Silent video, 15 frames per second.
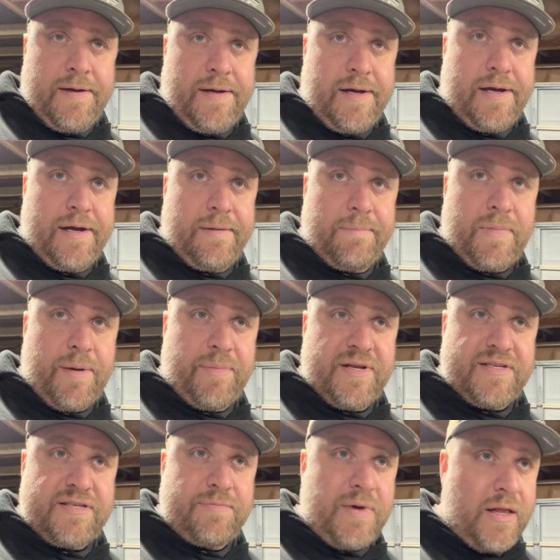I'm gonna
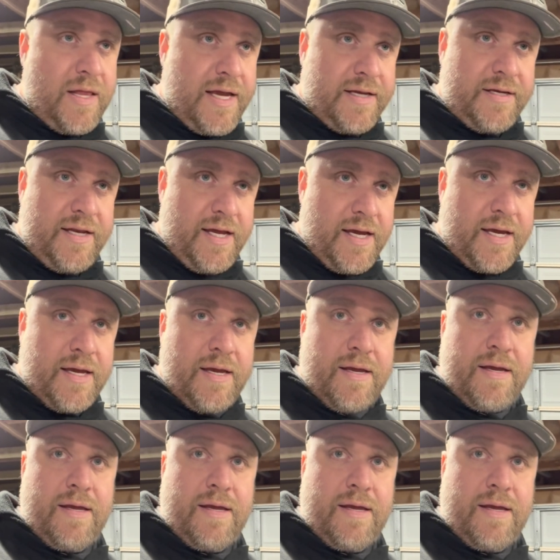smell like dick